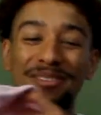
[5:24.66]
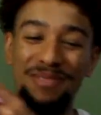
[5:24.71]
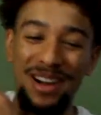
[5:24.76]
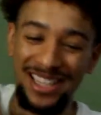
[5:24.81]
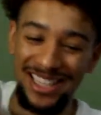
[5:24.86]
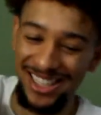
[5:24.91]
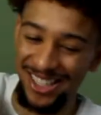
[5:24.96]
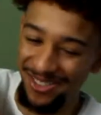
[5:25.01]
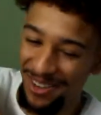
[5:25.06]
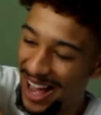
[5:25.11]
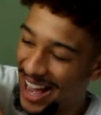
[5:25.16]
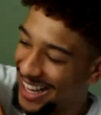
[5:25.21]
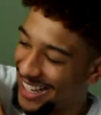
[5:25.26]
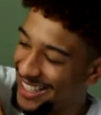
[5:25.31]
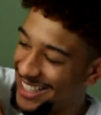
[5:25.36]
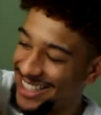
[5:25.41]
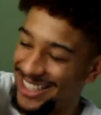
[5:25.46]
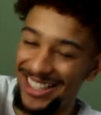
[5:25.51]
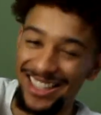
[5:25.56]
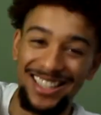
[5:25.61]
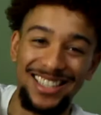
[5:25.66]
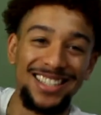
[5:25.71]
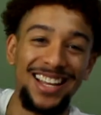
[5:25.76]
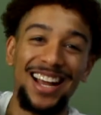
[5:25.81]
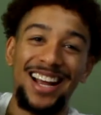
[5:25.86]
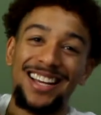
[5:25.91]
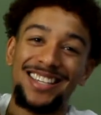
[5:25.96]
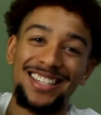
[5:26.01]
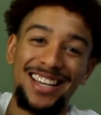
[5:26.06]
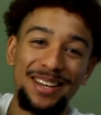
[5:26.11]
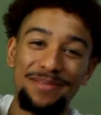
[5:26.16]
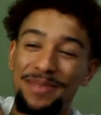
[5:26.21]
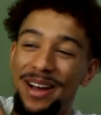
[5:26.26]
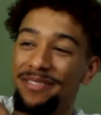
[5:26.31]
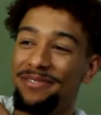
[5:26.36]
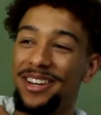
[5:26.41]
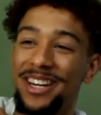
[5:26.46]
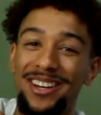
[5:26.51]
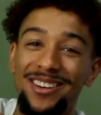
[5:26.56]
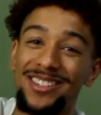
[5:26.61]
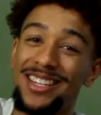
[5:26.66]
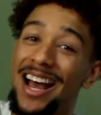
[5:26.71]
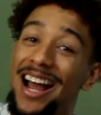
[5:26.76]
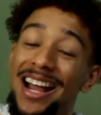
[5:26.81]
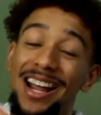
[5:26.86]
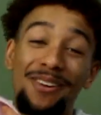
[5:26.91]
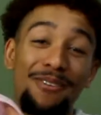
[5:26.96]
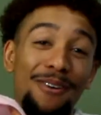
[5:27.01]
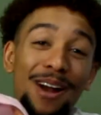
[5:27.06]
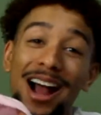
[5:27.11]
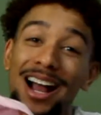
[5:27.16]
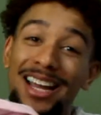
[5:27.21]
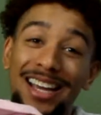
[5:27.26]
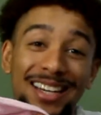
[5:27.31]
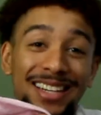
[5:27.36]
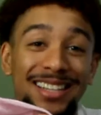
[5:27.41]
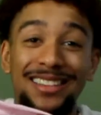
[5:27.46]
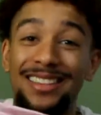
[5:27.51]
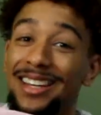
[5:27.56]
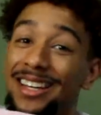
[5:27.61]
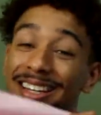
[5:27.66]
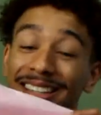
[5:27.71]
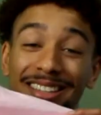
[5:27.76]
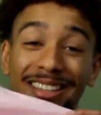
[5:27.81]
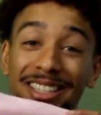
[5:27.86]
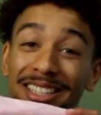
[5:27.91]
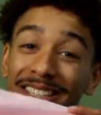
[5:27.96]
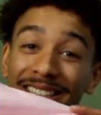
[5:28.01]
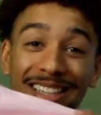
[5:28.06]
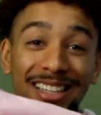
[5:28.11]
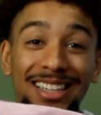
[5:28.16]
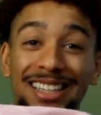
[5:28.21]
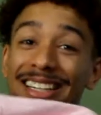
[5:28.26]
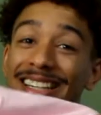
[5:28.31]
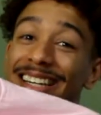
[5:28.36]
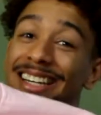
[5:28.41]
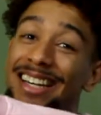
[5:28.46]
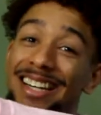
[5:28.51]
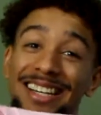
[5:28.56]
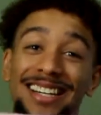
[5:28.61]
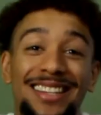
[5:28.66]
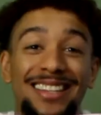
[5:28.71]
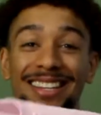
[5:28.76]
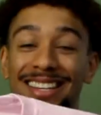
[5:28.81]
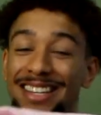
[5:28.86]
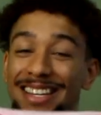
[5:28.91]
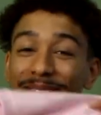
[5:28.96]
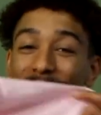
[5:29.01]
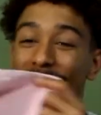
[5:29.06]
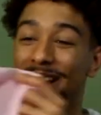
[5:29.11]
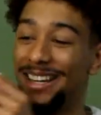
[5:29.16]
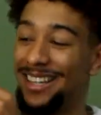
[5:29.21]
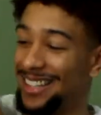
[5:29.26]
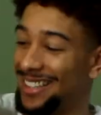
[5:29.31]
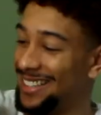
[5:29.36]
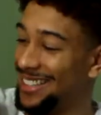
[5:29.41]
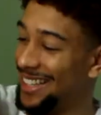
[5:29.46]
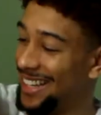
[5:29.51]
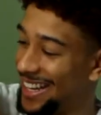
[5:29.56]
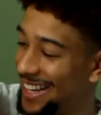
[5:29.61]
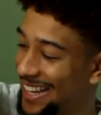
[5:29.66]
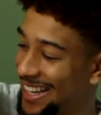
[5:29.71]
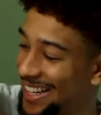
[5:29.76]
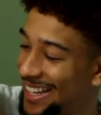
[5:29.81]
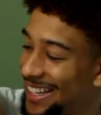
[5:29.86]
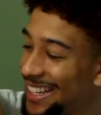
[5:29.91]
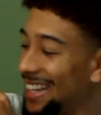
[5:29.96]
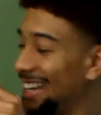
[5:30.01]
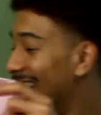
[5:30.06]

about the swag and this shit. Cause like I said in my videos, I can rock anything and look good in anything, my nigga. Hey,